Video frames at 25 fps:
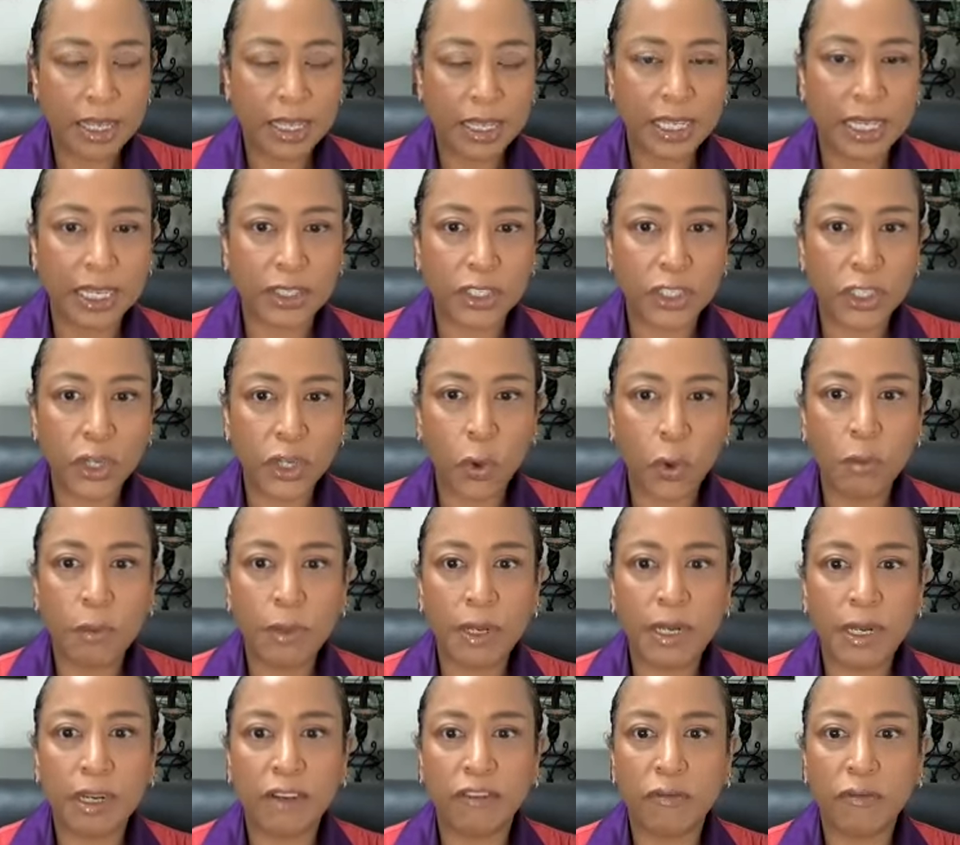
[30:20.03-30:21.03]
the
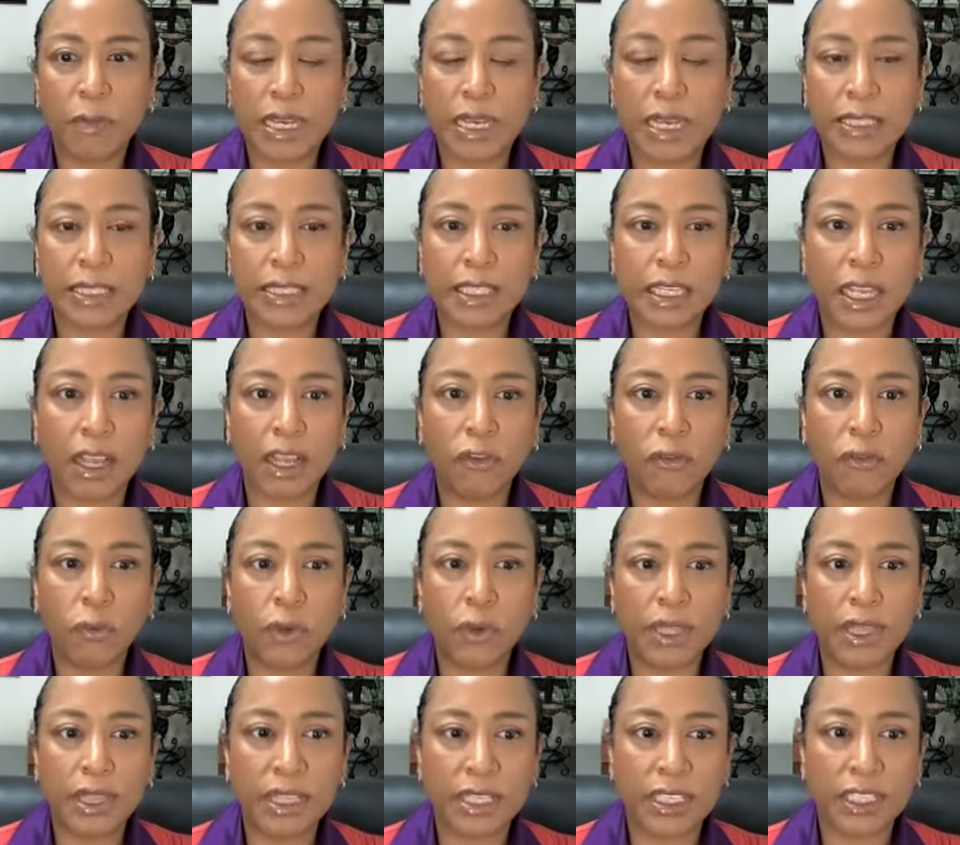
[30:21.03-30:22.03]
atonement of myself
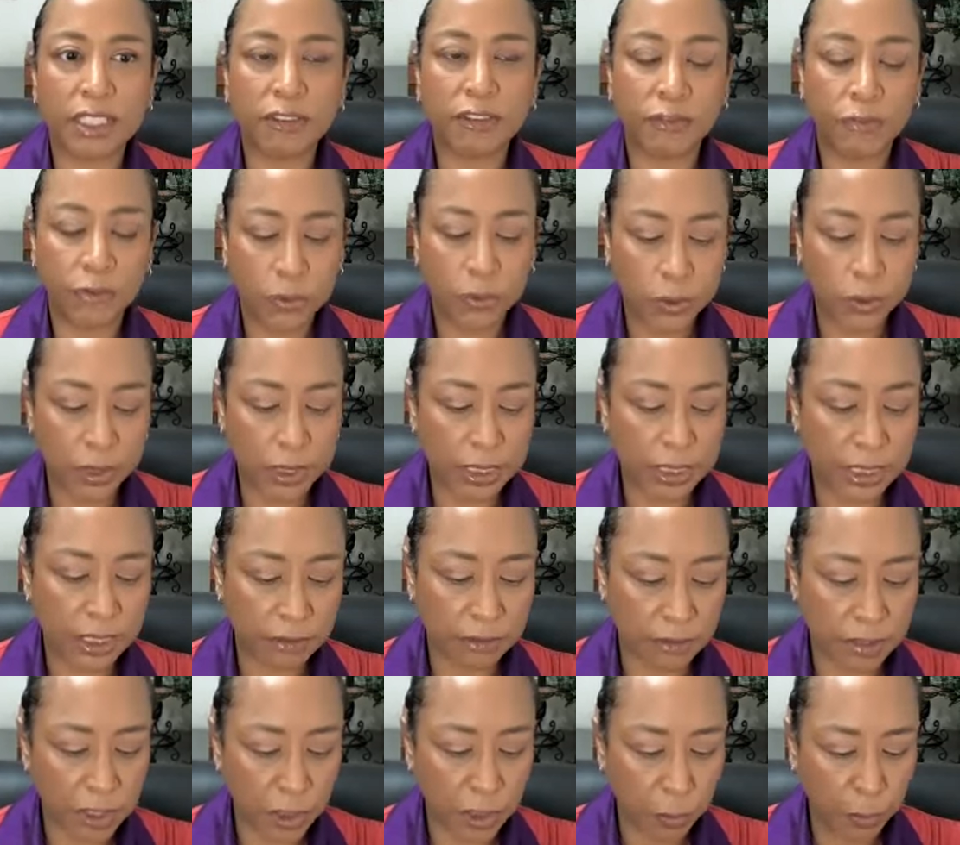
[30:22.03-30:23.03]
with this fullness
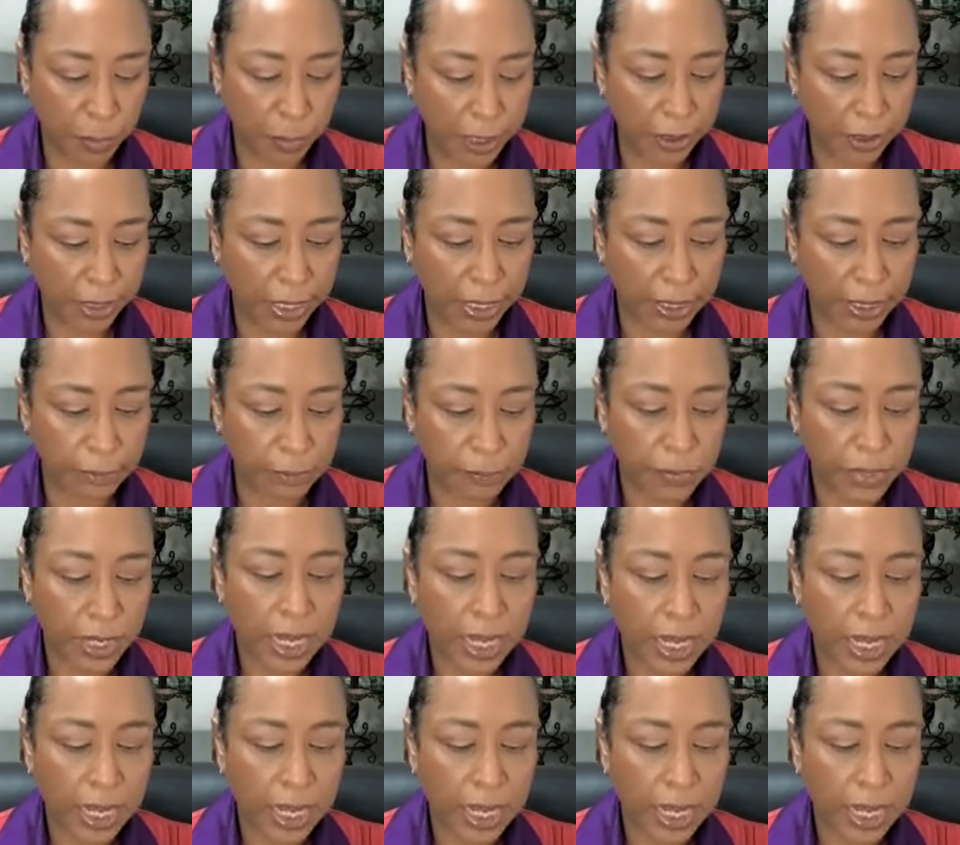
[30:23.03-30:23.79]
of spirit.